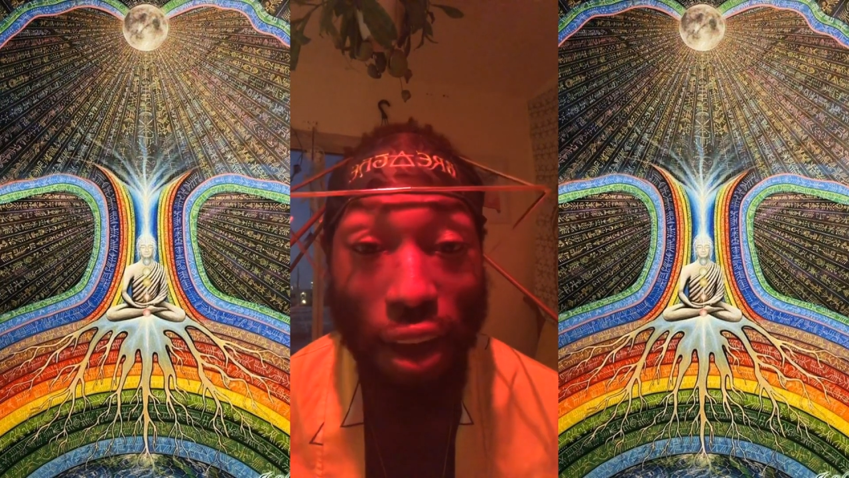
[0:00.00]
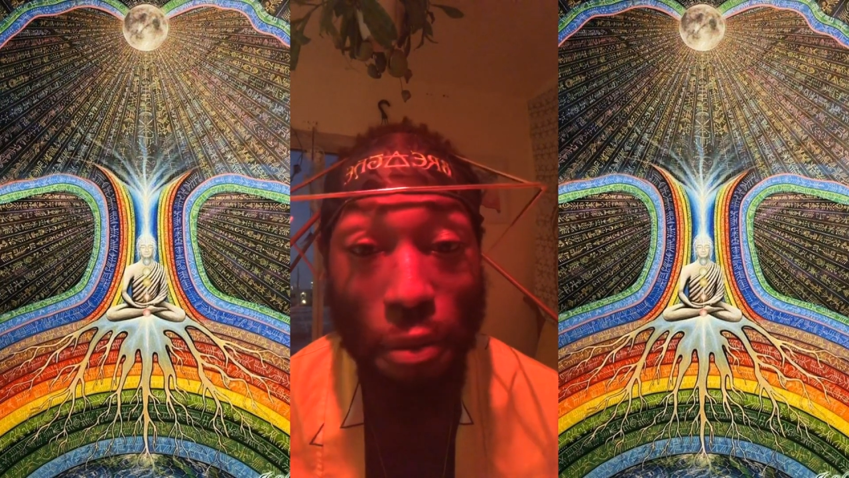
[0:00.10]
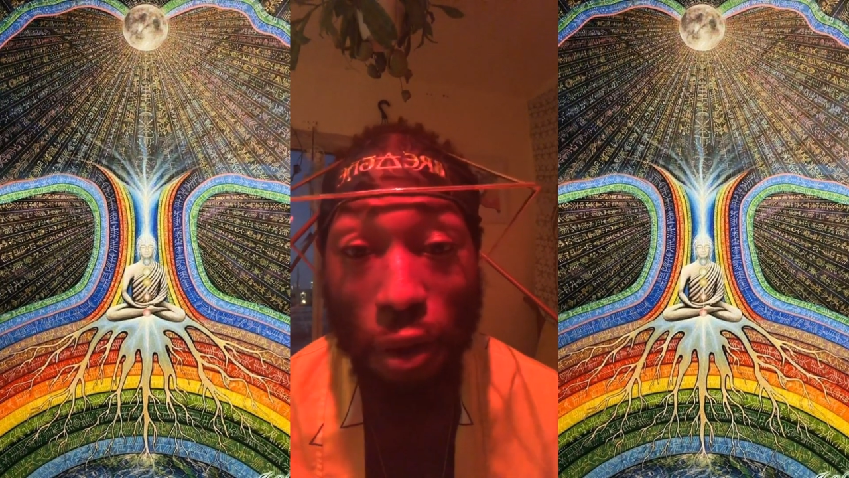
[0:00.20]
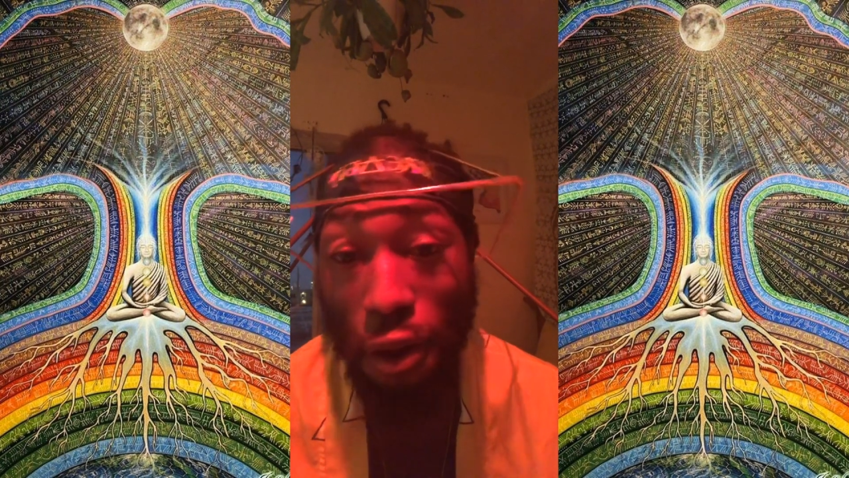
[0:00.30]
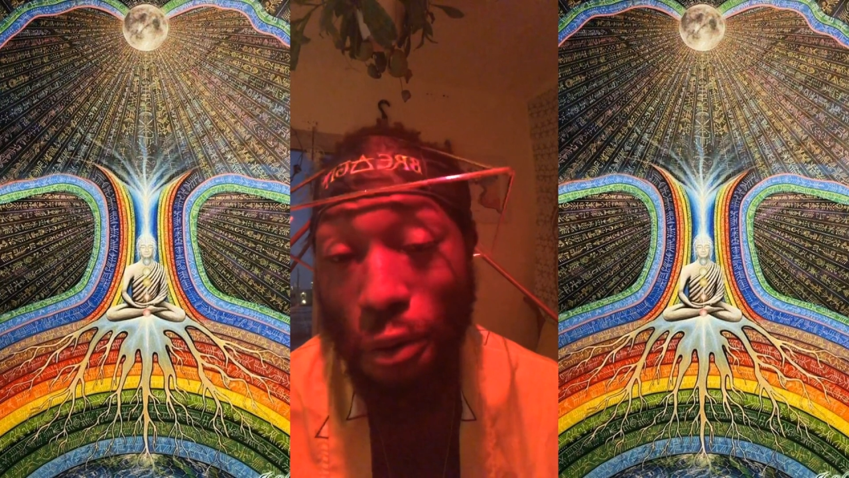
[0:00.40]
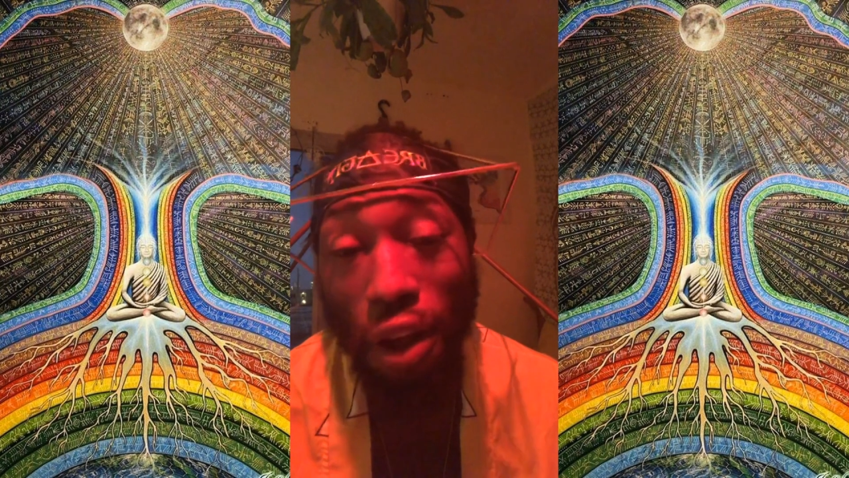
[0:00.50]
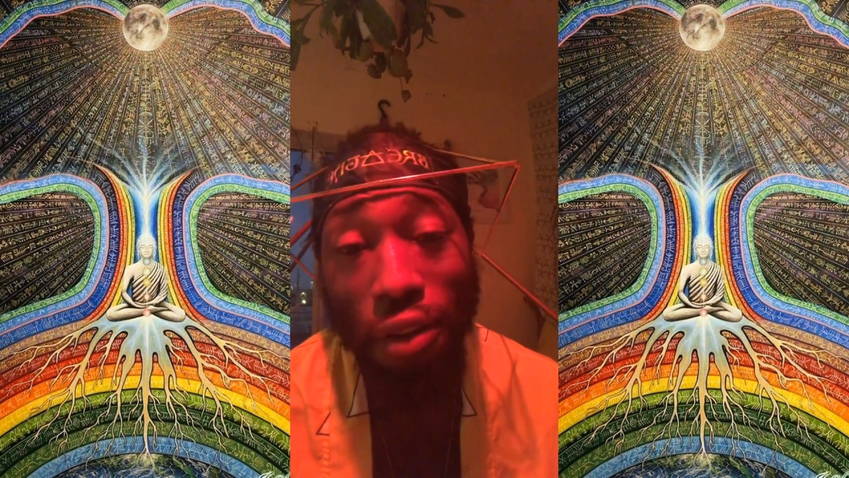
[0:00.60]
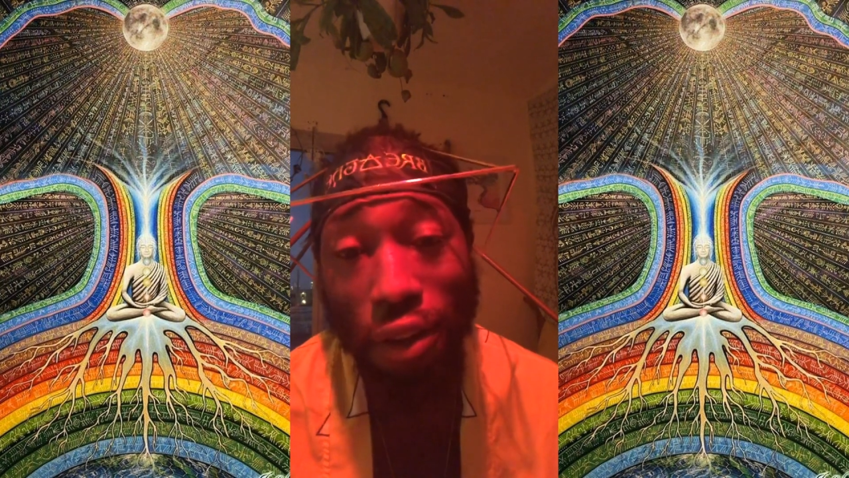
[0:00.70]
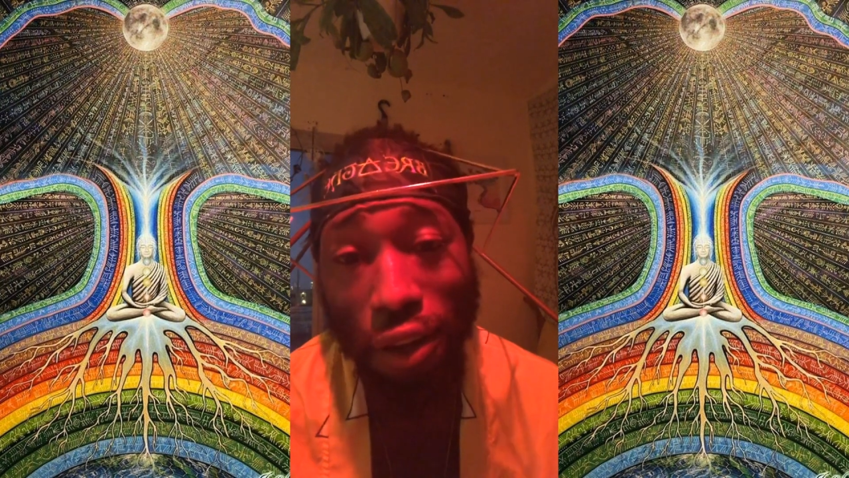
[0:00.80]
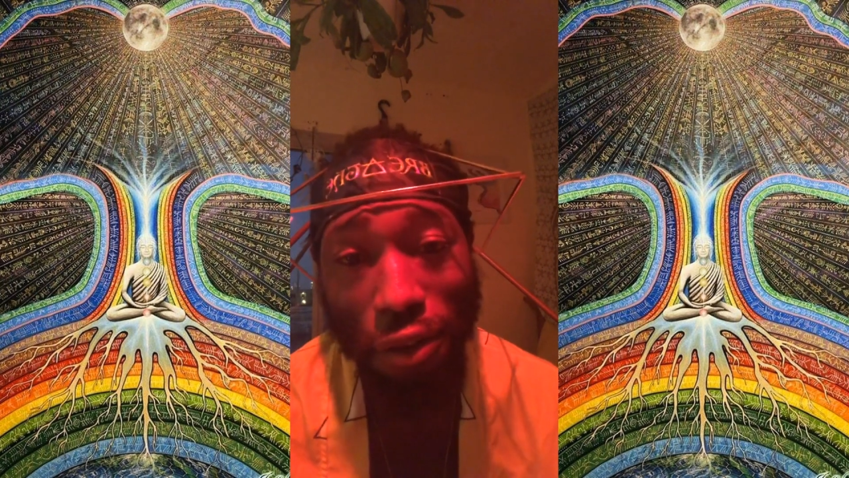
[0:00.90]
helping her well.